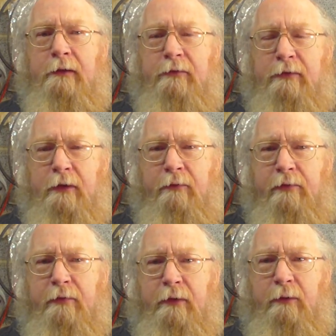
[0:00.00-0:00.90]
just go
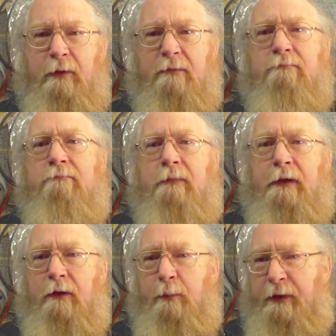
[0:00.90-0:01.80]
through
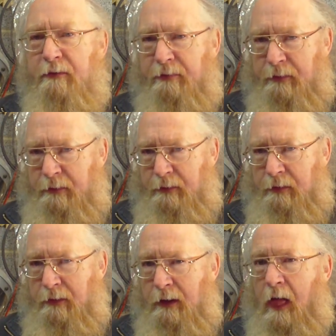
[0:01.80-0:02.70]
a little bit of
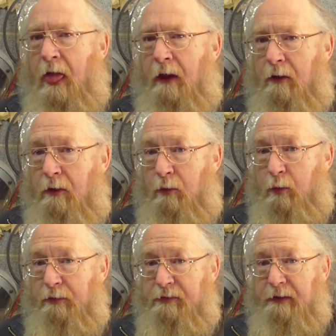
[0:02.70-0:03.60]

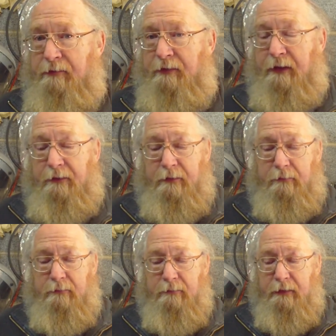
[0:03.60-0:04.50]
what safety I
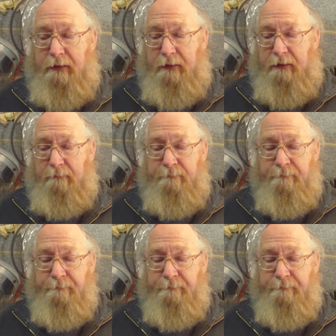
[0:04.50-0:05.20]
do. Now,